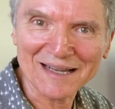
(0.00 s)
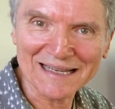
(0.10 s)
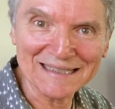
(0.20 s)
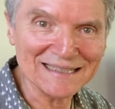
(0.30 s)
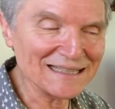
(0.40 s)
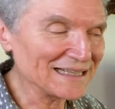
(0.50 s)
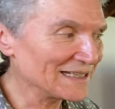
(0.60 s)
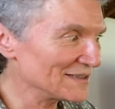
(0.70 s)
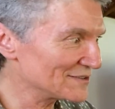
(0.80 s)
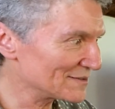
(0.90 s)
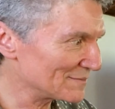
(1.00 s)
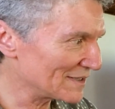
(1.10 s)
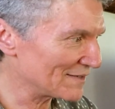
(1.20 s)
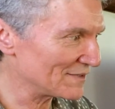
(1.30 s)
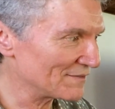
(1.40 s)
ideally some
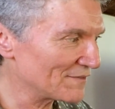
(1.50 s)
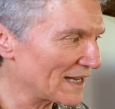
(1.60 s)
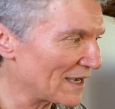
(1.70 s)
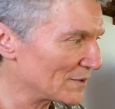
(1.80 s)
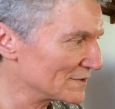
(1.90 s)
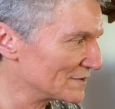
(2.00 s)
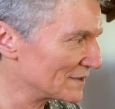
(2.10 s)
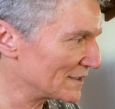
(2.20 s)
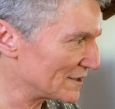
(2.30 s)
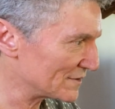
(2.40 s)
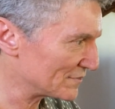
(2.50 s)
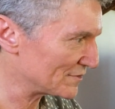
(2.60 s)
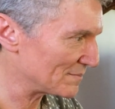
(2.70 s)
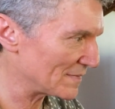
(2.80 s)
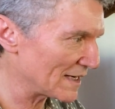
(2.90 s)
lovely flowers. And these are
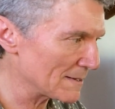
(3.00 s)
from